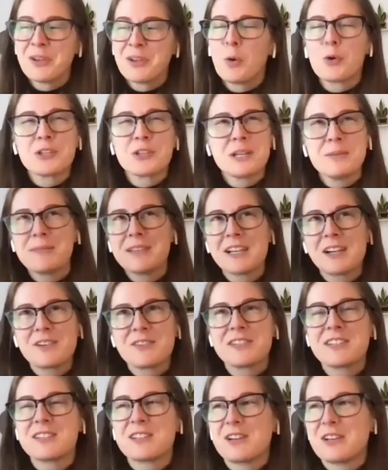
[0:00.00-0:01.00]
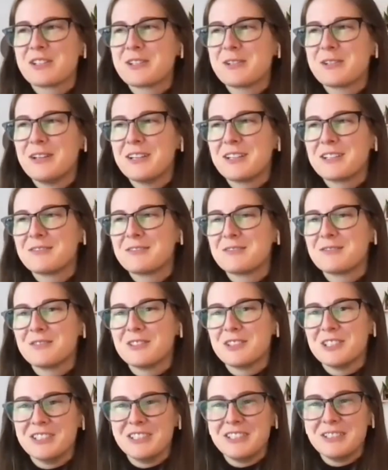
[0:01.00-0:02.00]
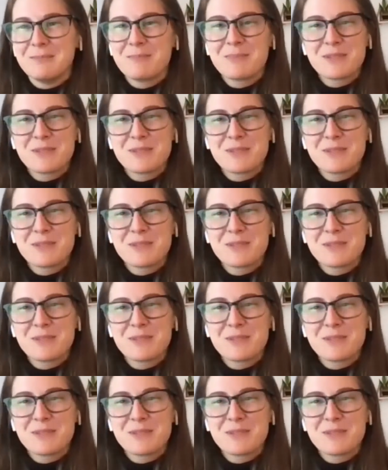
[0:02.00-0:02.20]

Or something else that's also like really